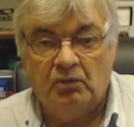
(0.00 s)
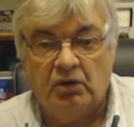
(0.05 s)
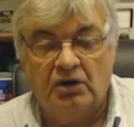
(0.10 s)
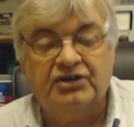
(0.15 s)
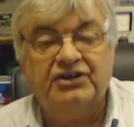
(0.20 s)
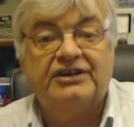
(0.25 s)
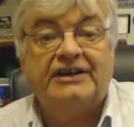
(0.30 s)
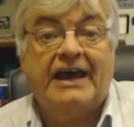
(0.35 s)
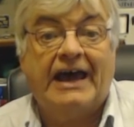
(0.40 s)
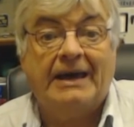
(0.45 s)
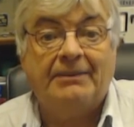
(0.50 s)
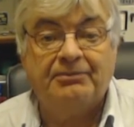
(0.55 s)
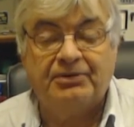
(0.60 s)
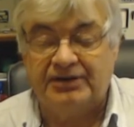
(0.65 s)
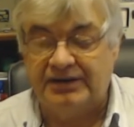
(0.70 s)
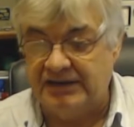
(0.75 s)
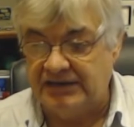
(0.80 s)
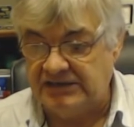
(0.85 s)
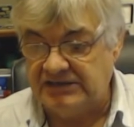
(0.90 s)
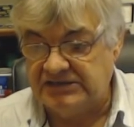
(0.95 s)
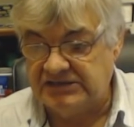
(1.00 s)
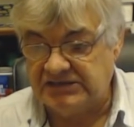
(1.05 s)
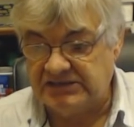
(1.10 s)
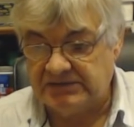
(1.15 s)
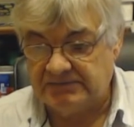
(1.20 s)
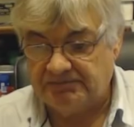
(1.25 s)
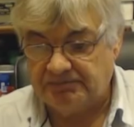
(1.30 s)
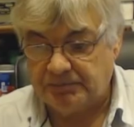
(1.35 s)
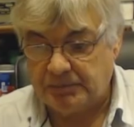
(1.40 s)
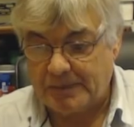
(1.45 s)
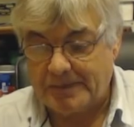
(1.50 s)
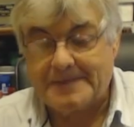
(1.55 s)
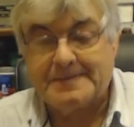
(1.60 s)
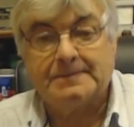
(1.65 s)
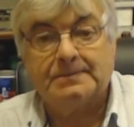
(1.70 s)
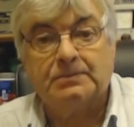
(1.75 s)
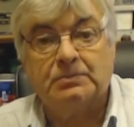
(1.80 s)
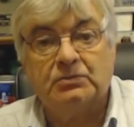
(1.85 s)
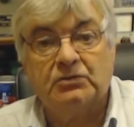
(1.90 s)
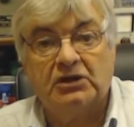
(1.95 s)
What could happen is
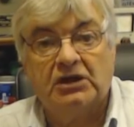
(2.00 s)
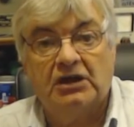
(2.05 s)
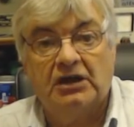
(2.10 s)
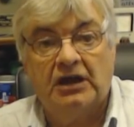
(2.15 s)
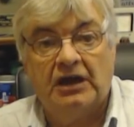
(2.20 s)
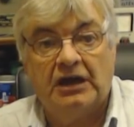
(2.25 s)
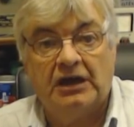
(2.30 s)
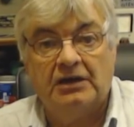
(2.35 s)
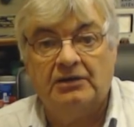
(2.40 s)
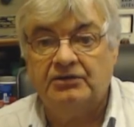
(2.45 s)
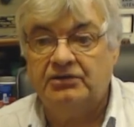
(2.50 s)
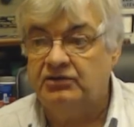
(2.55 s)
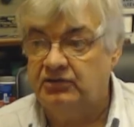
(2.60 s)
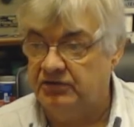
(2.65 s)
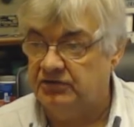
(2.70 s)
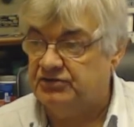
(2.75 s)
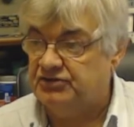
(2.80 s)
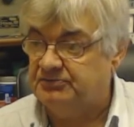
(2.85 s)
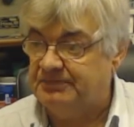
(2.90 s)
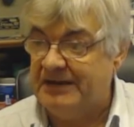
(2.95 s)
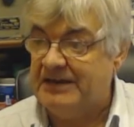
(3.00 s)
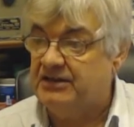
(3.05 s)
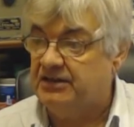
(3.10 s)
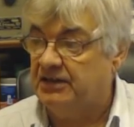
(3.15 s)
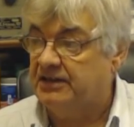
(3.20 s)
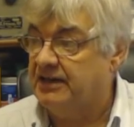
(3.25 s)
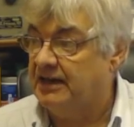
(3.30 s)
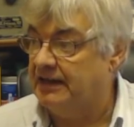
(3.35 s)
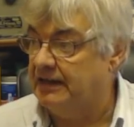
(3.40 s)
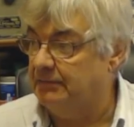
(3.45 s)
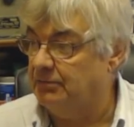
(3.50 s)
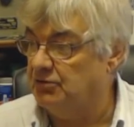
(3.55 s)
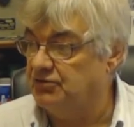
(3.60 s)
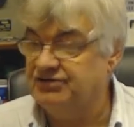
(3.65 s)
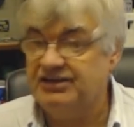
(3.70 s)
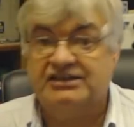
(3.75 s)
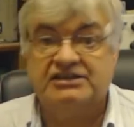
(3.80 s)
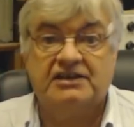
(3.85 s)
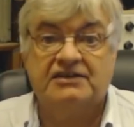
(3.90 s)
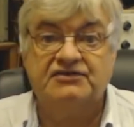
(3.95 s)
the speaker
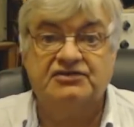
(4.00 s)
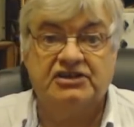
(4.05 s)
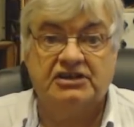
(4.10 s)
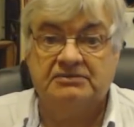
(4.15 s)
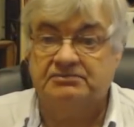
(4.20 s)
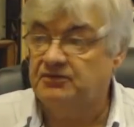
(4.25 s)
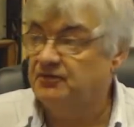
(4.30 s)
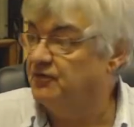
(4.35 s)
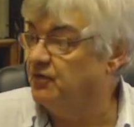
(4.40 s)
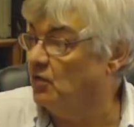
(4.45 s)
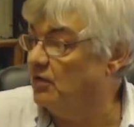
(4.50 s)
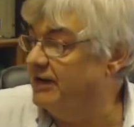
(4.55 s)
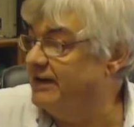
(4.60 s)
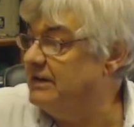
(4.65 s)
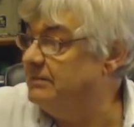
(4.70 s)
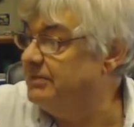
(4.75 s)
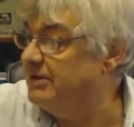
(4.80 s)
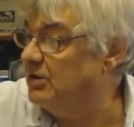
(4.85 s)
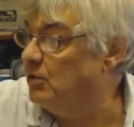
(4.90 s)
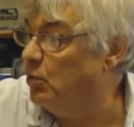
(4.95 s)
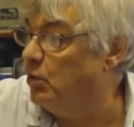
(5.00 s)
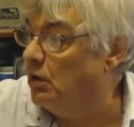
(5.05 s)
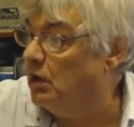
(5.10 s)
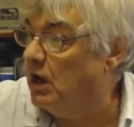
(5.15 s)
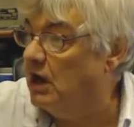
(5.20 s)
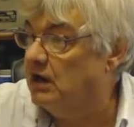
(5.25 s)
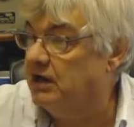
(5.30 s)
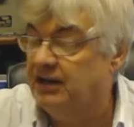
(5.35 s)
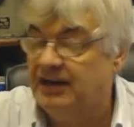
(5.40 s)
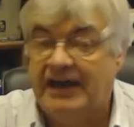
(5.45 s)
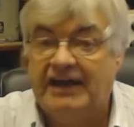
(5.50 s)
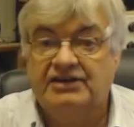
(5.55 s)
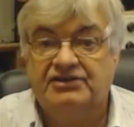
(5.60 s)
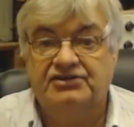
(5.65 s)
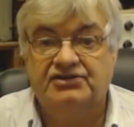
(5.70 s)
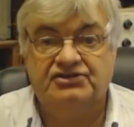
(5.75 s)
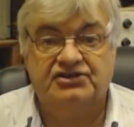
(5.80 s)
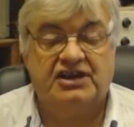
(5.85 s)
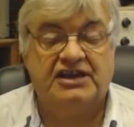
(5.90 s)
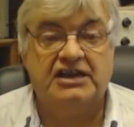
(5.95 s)
cables, as I've said before, any bit of wire can
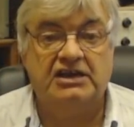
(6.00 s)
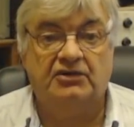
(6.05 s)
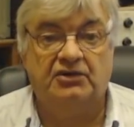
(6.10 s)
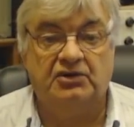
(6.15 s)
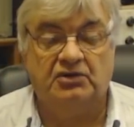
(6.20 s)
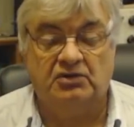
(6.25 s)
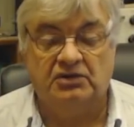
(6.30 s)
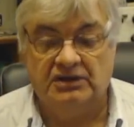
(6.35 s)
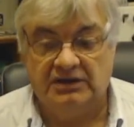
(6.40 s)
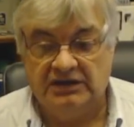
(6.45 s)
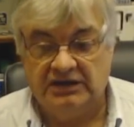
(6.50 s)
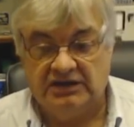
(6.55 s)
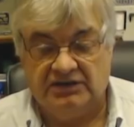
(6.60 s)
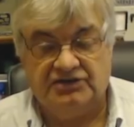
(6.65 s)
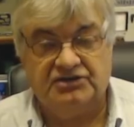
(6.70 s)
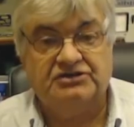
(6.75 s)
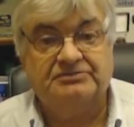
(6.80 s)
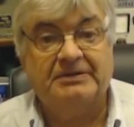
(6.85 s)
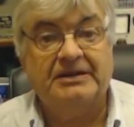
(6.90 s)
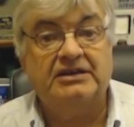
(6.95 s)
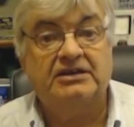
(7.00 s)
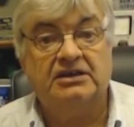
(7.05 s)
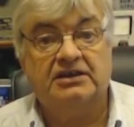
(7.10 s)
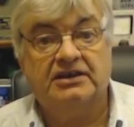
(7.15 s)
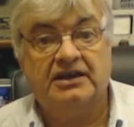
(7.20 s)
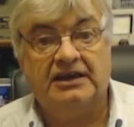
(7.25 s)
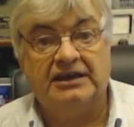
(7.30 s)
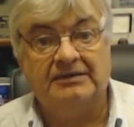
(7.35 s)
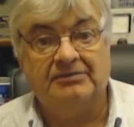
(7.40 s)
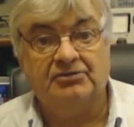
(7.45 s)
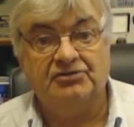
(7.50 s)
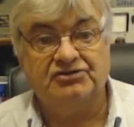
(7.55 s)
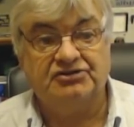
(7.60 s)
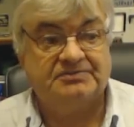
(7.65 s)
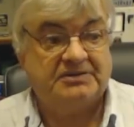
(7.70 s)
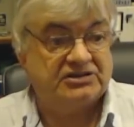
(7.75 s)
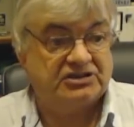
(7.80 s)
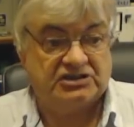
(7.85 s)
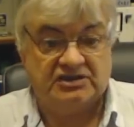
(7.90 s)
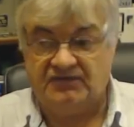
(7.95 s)
act as an aerial. The speaker cables,
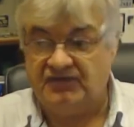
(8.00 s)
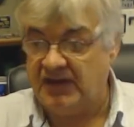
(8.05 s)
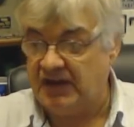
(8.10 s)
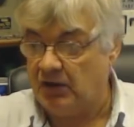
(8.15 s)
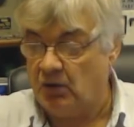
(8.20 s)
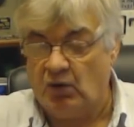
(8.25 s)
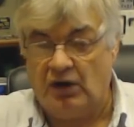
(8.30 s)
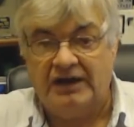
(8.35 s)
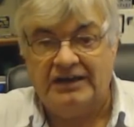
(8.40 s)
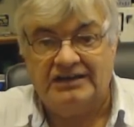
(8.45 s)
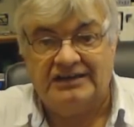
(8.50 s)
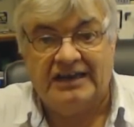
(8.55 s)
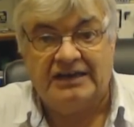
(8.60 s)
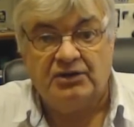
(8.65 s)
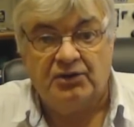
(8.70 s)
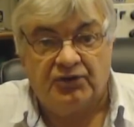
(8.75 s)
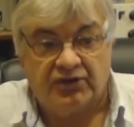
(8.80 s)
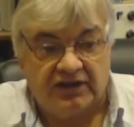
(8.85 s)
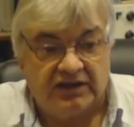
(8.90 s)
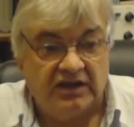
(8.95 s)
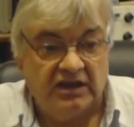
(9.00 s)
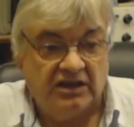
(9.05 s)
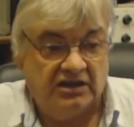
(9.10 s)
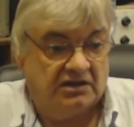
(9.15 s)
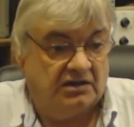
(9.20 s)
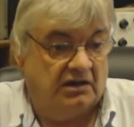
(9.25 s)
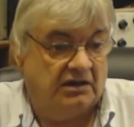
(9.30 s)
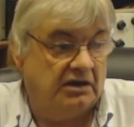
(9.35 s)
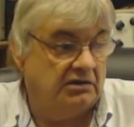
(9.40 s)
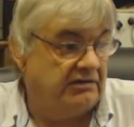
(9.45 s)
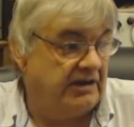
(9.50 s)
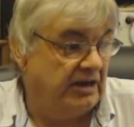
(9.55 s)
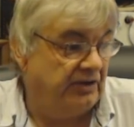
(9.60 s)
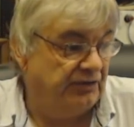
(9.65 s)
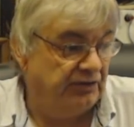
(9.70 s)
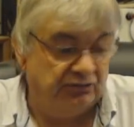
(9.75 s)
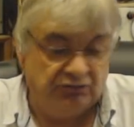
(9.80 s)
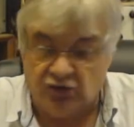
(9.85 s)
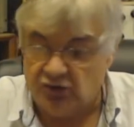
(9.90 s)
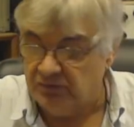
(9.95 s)
especially if they're quite lengthy, going
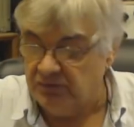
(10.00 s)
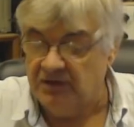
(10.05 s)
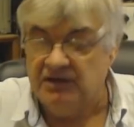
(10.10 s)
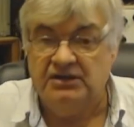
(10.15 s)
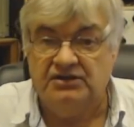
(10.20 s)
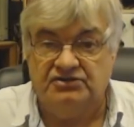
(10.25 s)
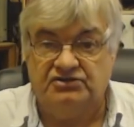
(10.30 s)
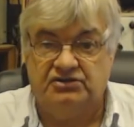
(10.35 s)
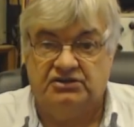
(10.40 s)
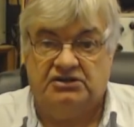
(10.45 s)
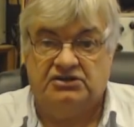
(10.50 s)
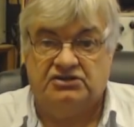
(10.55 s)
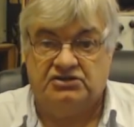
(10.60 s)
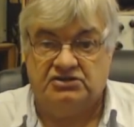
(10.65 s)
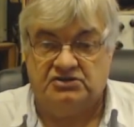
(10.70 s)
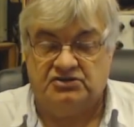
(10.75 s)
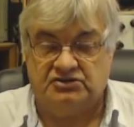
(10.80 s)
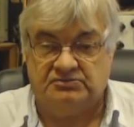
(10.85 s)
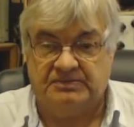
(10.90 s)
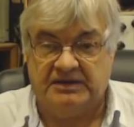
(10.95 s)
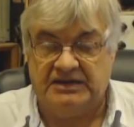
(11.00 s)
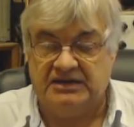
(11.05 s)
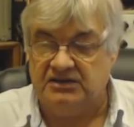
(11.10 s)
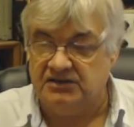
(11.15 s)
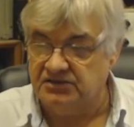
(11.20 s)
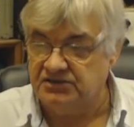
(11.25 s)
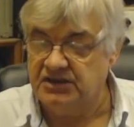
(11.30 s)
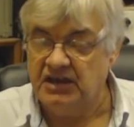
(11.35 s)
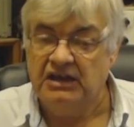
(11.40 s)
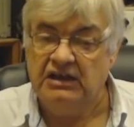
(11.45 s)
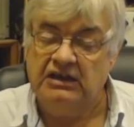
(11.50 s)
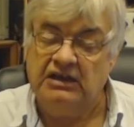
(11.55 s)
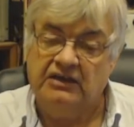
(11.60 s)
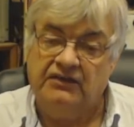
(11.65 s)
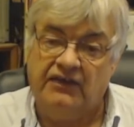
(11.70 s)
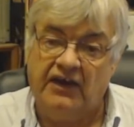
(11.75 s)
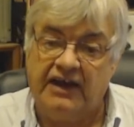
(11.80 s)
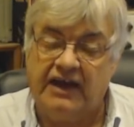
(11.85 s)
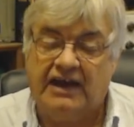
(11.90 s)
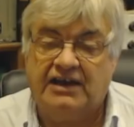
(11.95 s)
around the room to your two speakers,
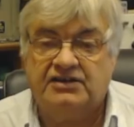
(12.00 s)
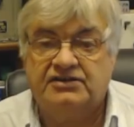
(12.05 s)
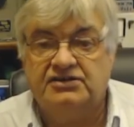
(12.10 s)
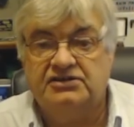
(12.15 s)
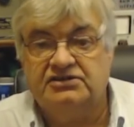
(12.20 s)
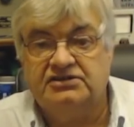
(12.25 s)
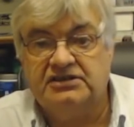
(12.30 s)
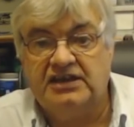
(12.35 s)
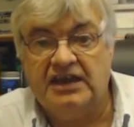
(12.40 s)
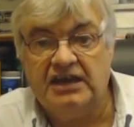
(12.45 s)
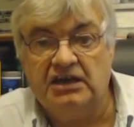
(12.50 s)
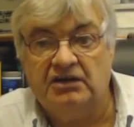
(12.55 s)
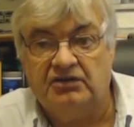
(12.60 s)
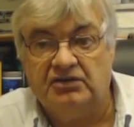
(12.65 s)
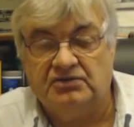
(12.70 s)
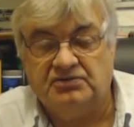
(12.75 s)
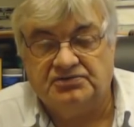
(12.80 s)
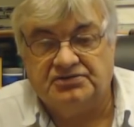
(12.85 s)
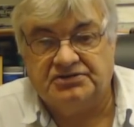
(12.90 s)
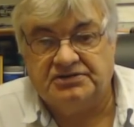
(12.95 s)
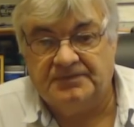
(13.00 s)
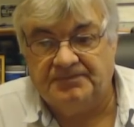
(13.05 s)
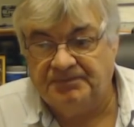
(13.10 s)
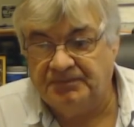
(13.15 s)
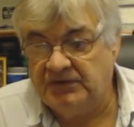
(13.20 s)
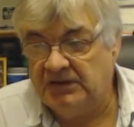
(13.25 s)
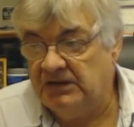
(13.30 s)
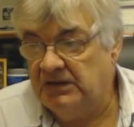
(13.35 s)
they act as aerials.